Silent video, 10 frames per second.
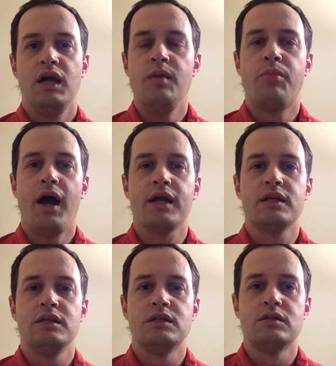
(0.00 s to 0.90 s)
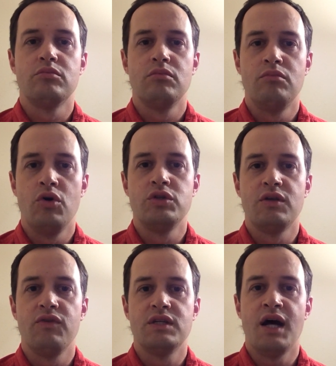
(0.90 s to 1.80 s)
In practice,
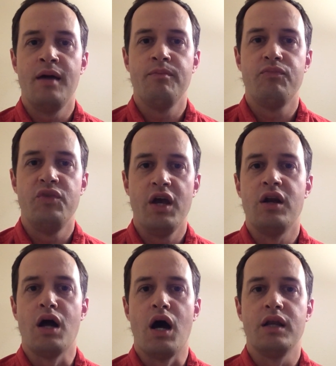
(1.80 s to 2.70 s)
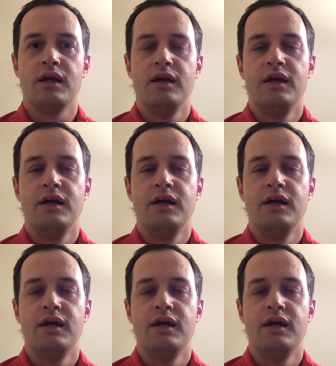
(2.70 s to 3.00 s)
most of the time, they are not.